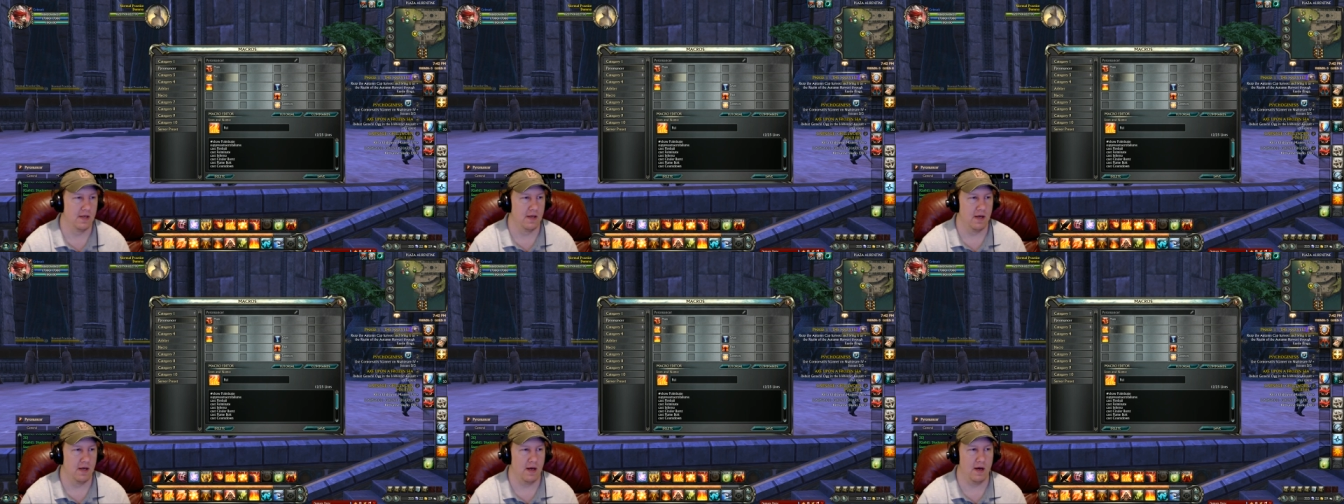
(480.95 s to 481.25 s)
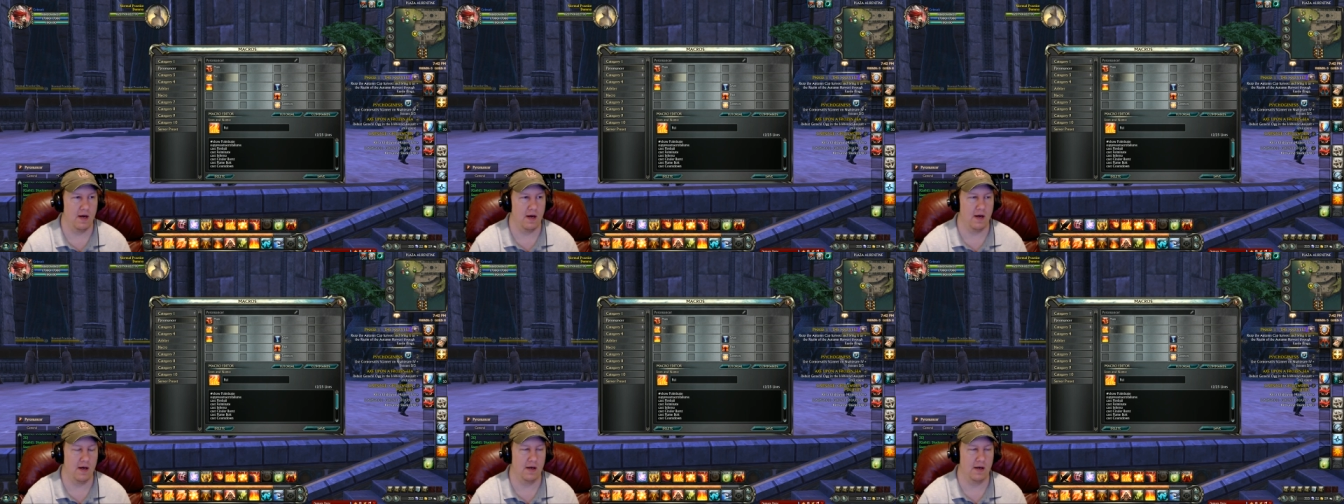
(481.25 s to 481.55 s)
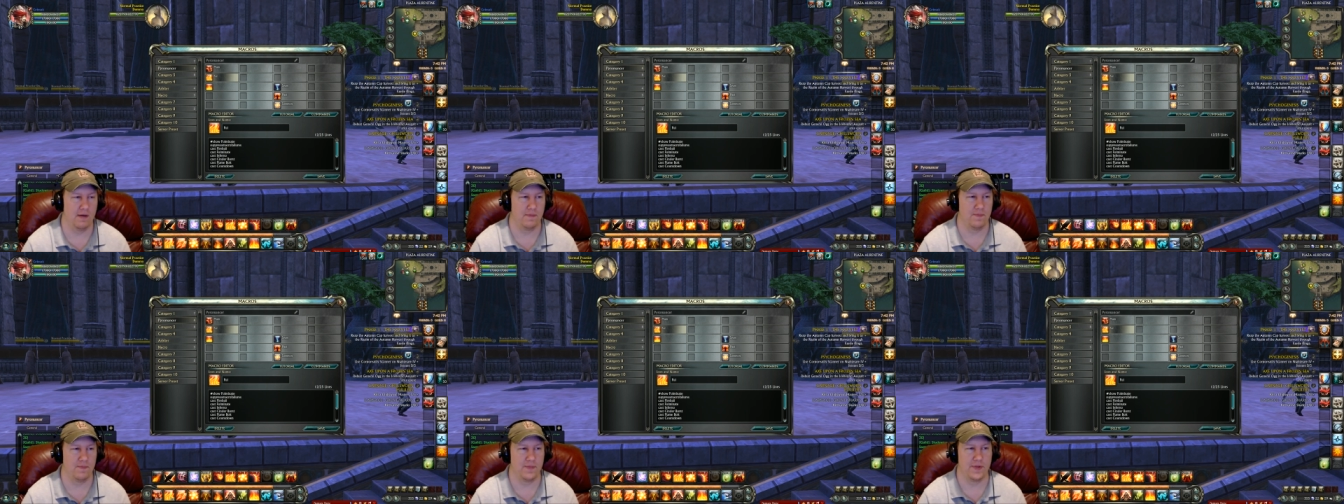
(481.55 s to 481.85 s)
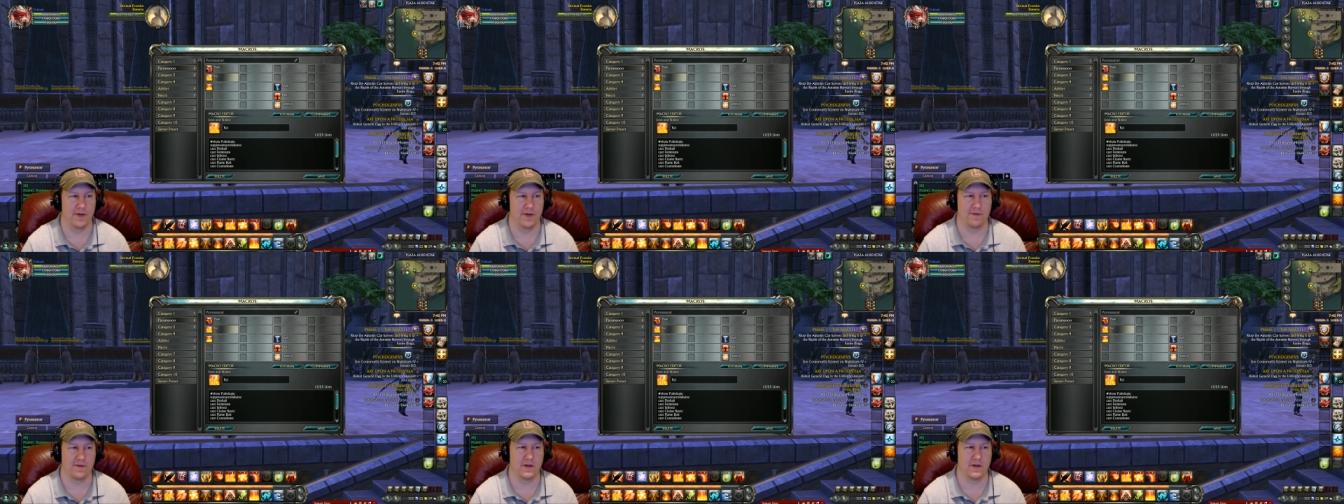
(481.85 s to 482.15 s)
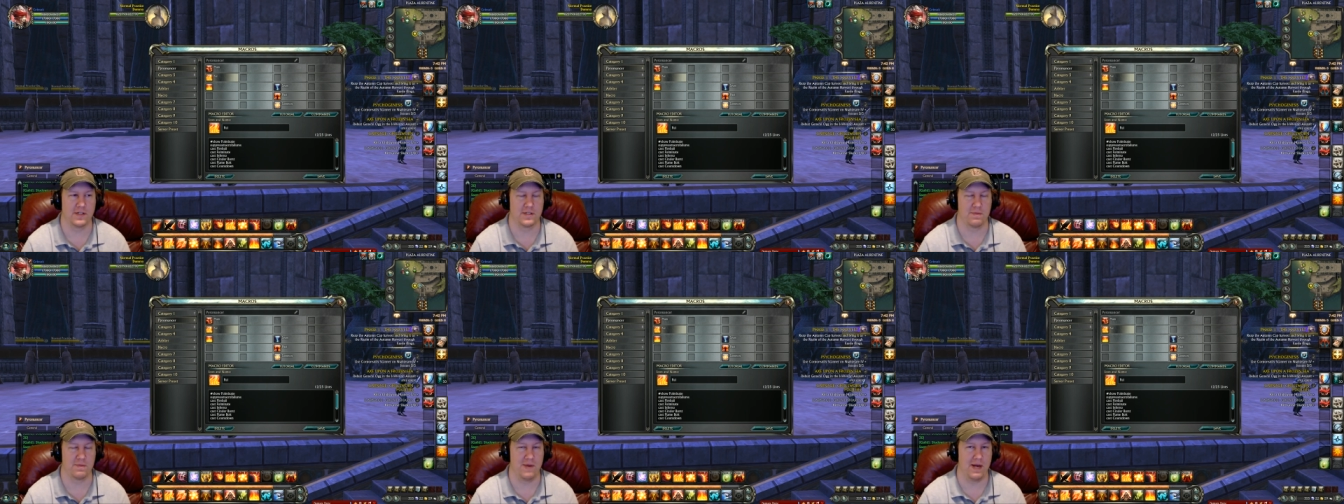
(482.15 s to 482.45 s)
The
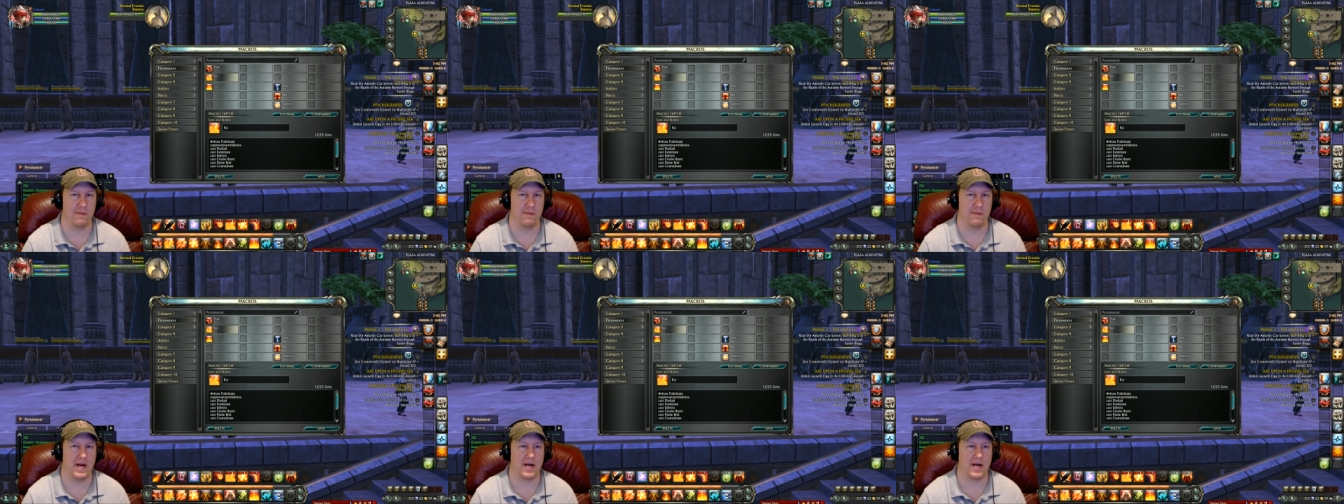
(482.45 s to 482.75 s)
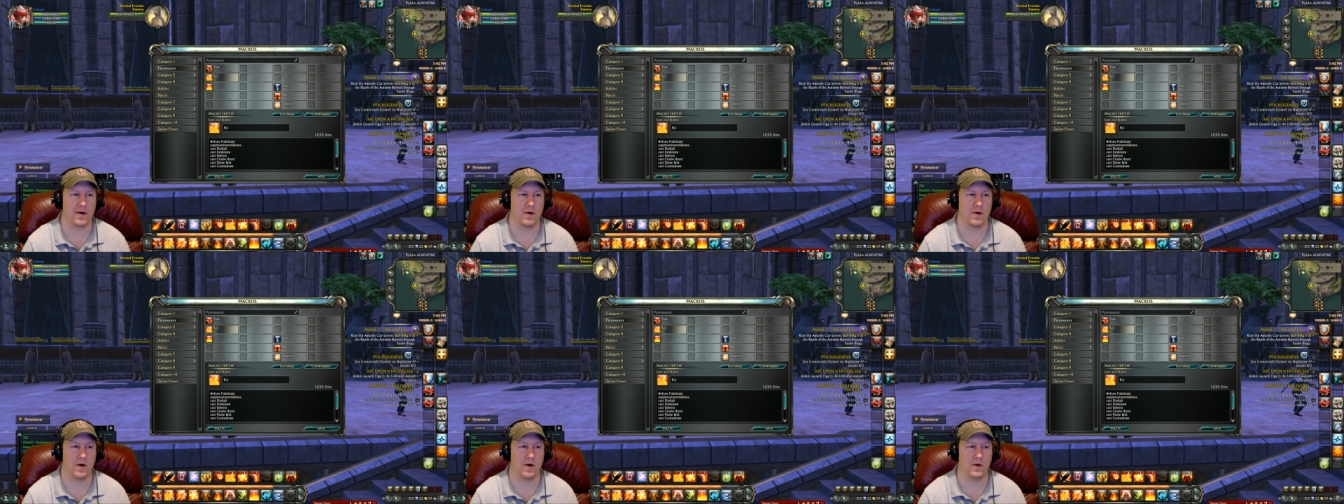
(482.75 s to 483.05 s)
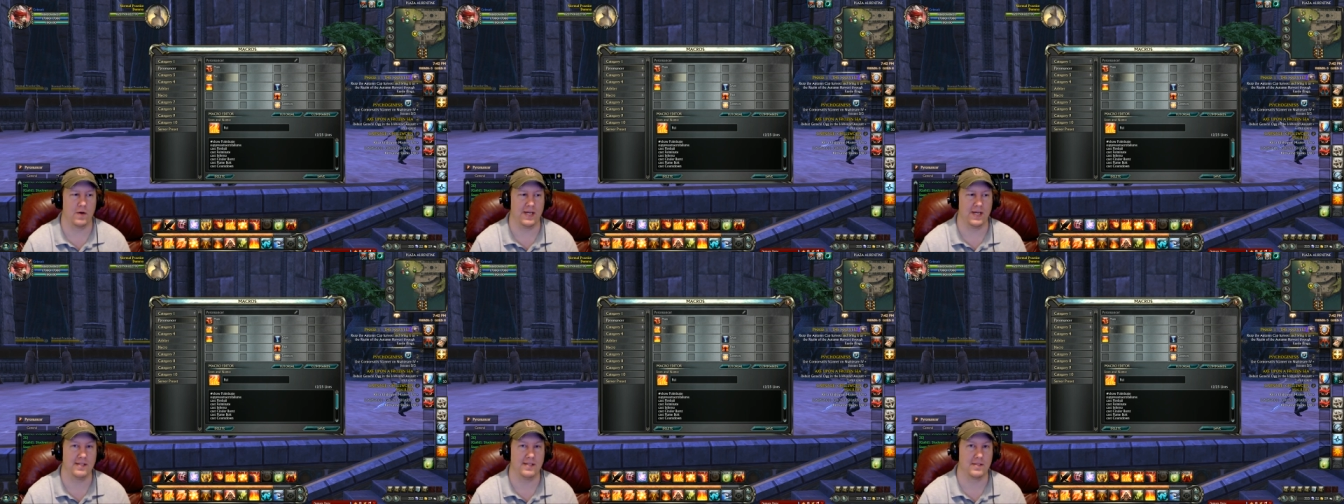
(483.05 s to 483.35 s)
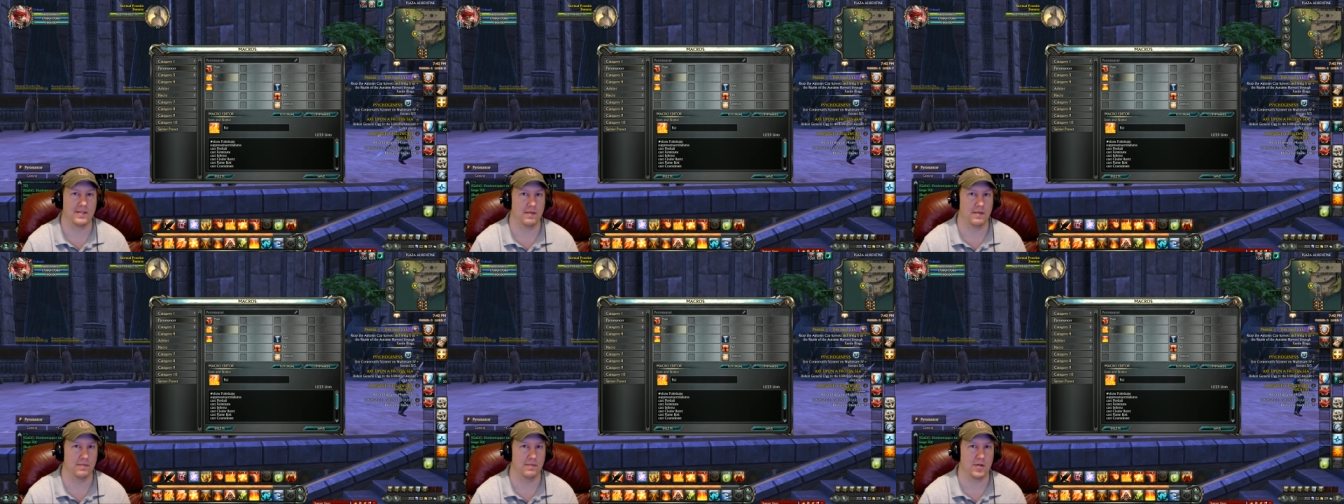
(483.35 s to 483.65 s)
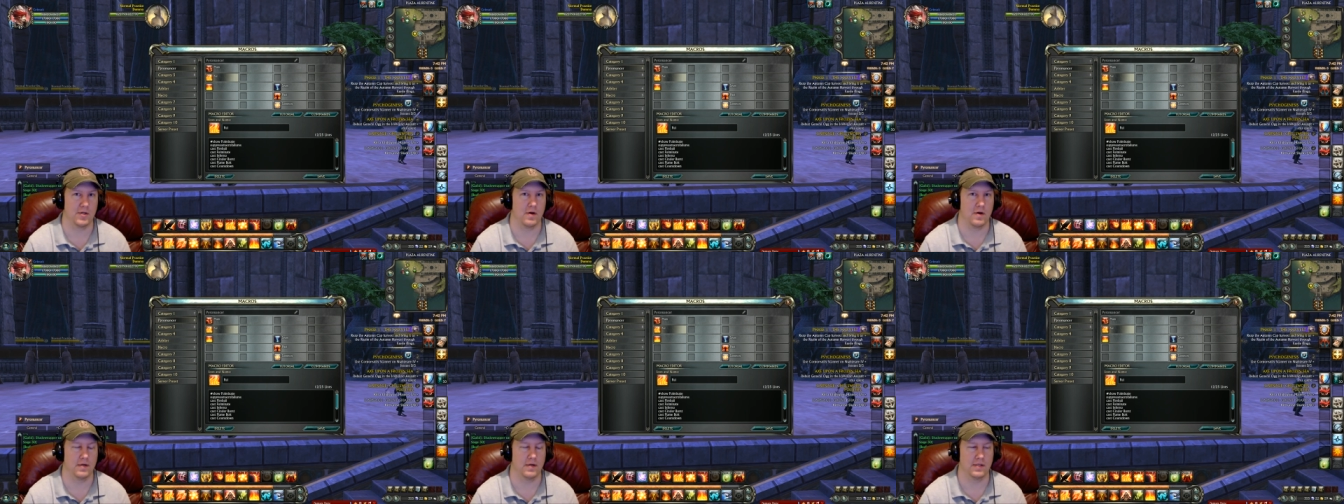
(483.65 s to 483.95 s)
first spam macro eats up
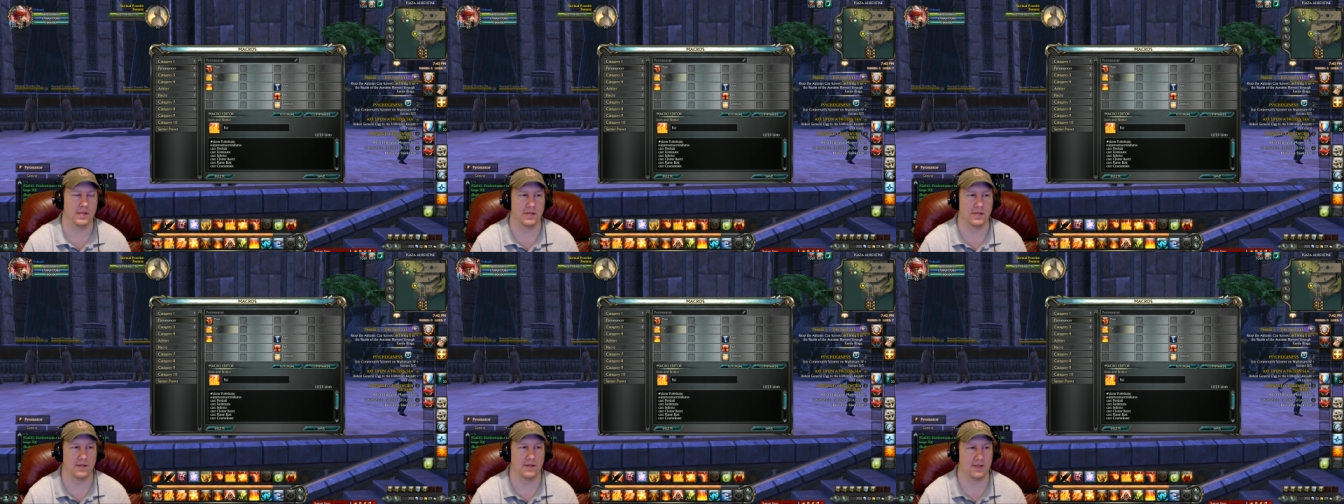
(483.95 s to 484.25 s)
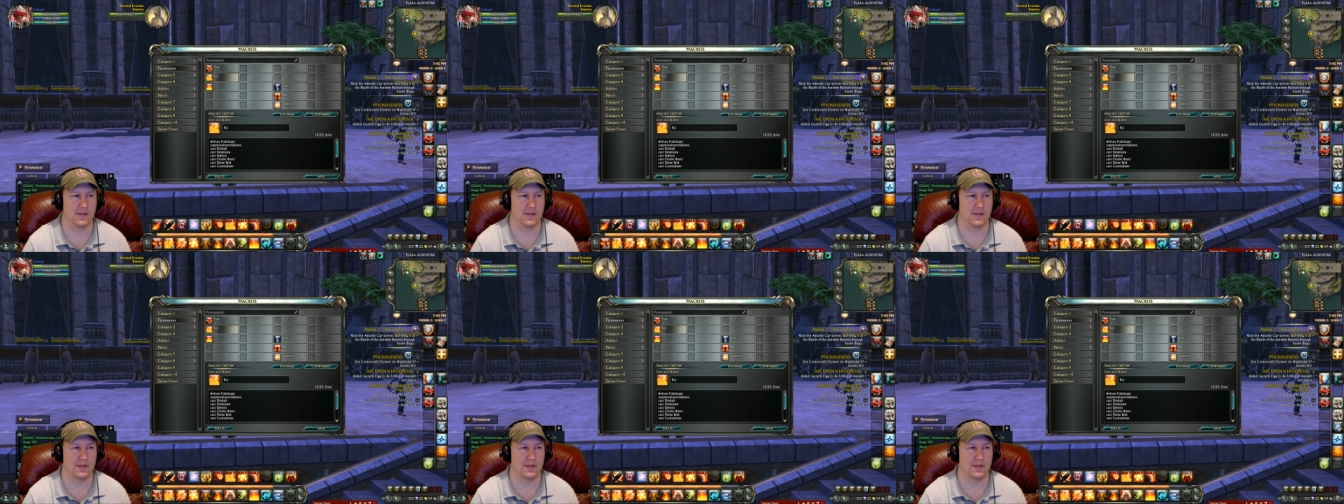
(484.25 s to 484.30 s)
charge,